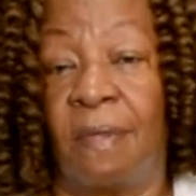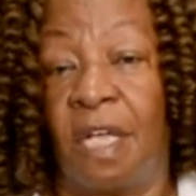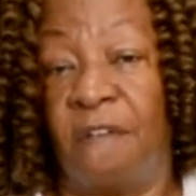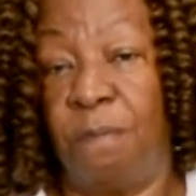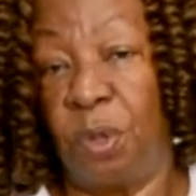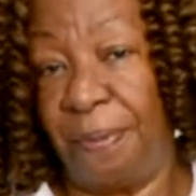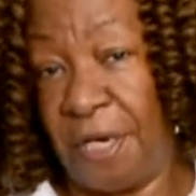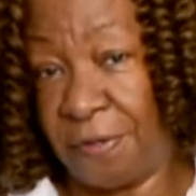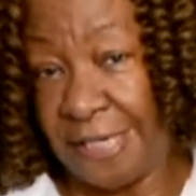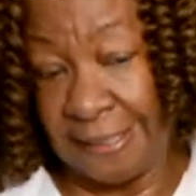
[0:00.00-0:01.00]
of
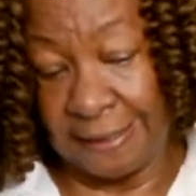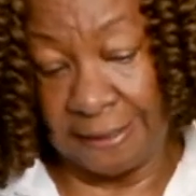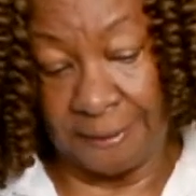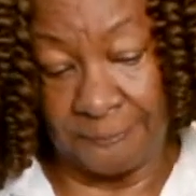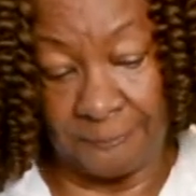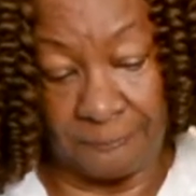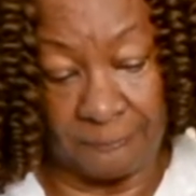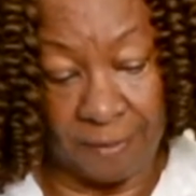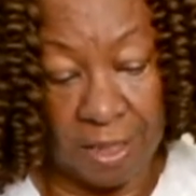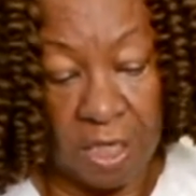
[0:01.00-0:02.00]
blueberries,
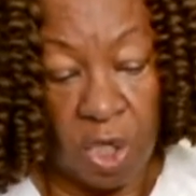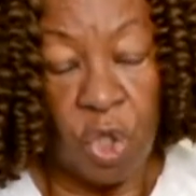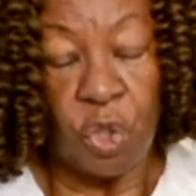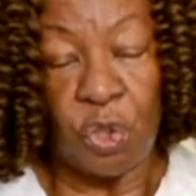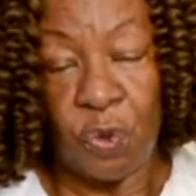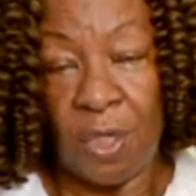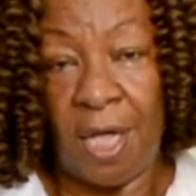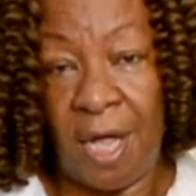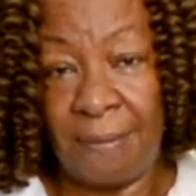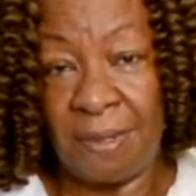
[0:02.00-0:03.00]
2
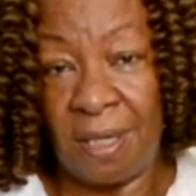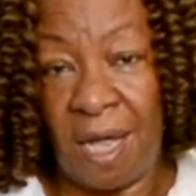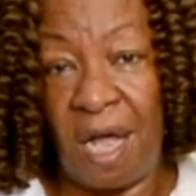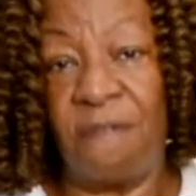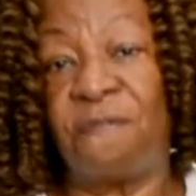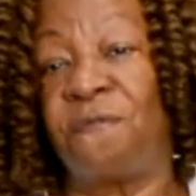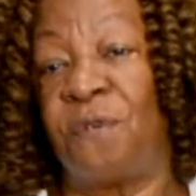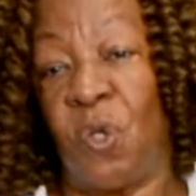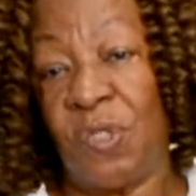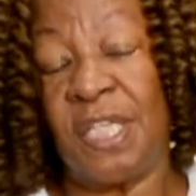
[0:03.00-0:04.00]
cups of
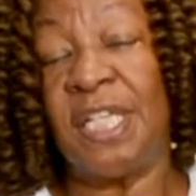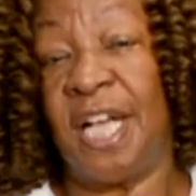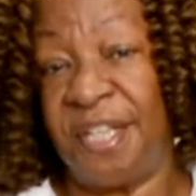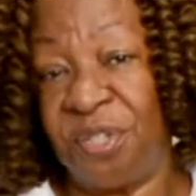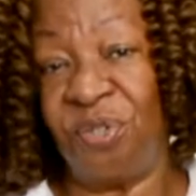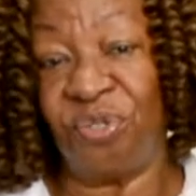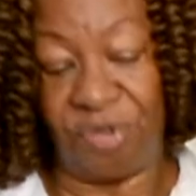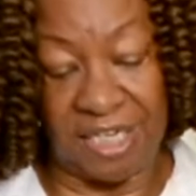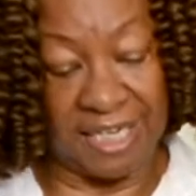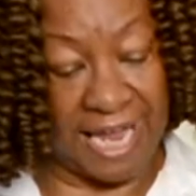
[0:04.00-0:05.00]
frozen
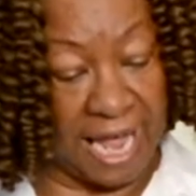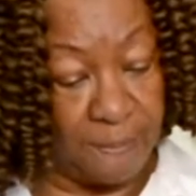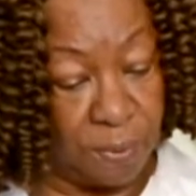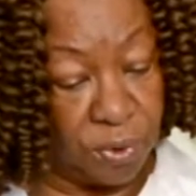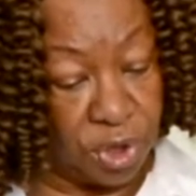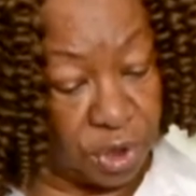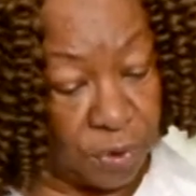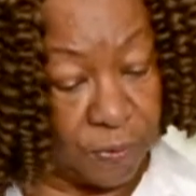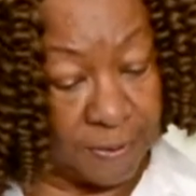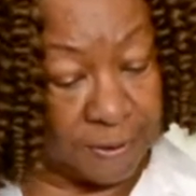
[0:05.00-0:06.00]
concentrated apple
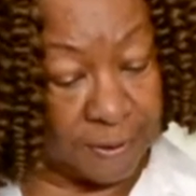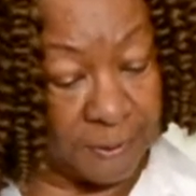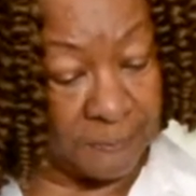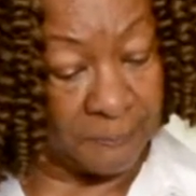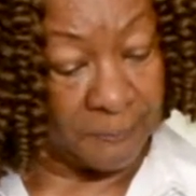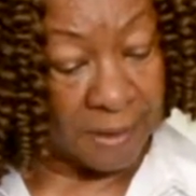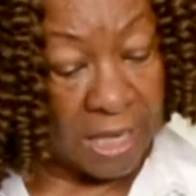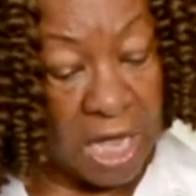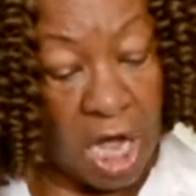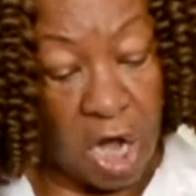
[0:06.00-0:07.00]
juice,
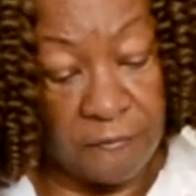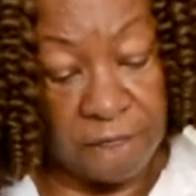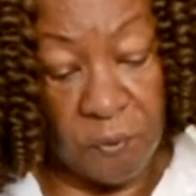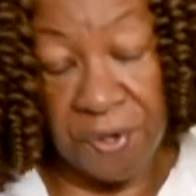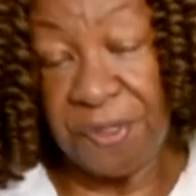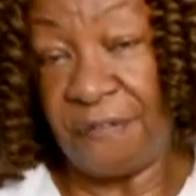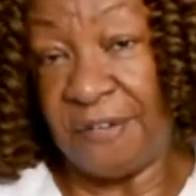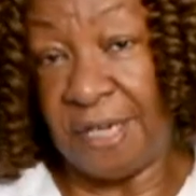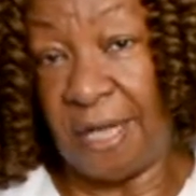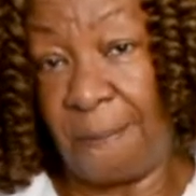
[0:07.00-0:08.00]

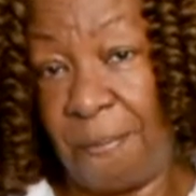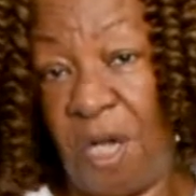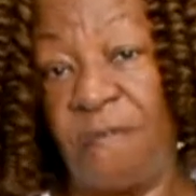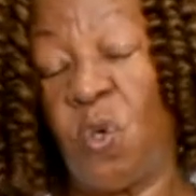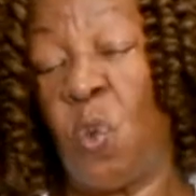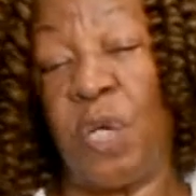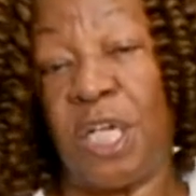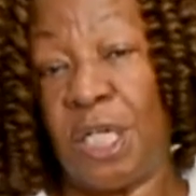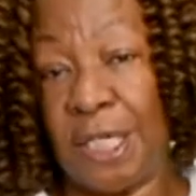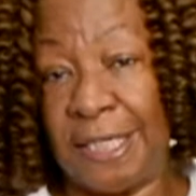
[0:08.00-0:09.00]
1/4 cup of quick
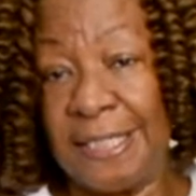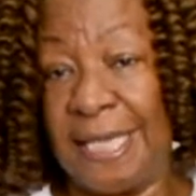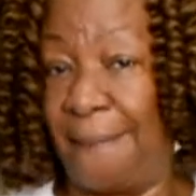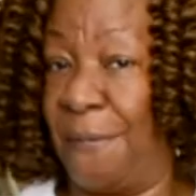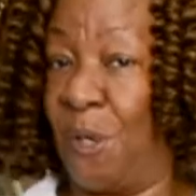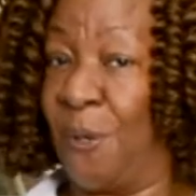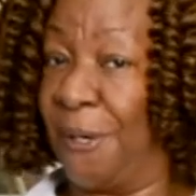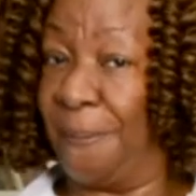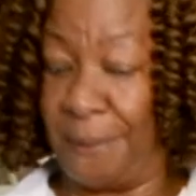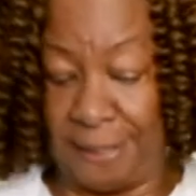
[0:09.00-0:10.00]
cooking
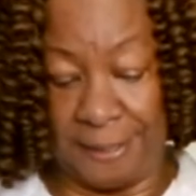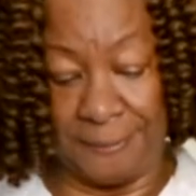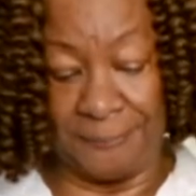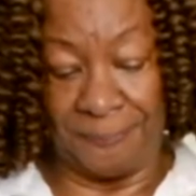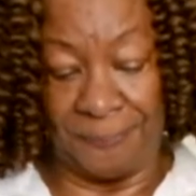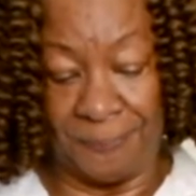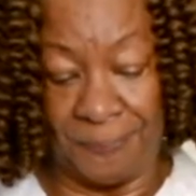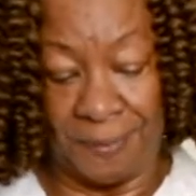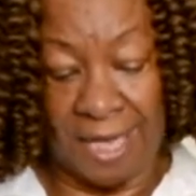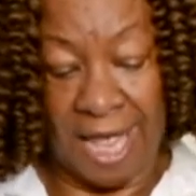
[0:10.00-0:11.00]
tapioca pudding,
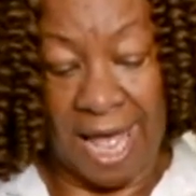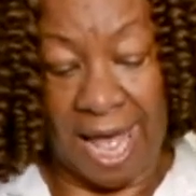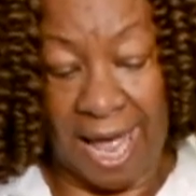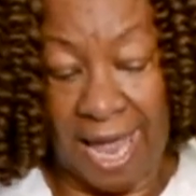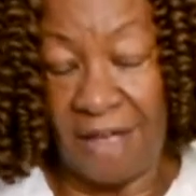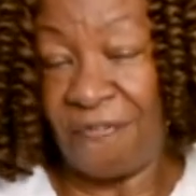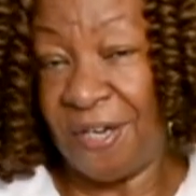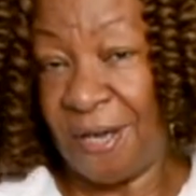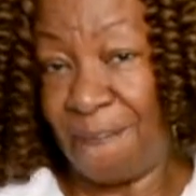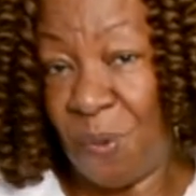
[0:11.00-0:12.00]
1/2
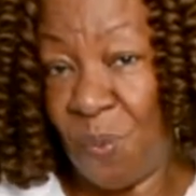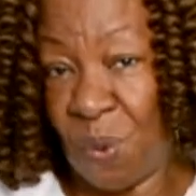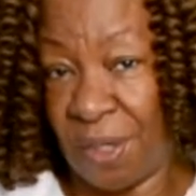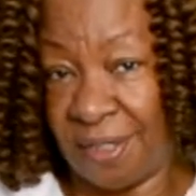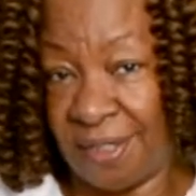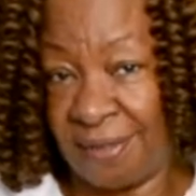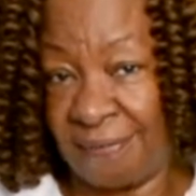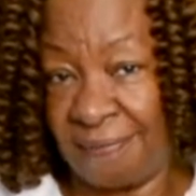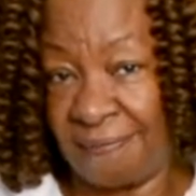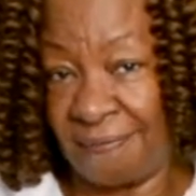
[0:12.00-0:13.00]
cup of water,
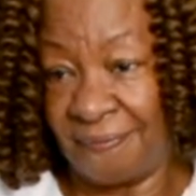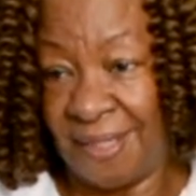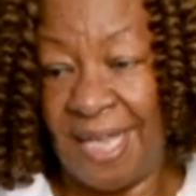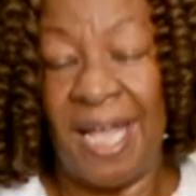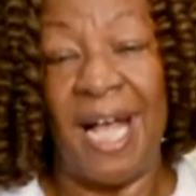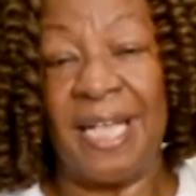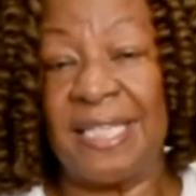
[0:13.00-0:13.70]
1.5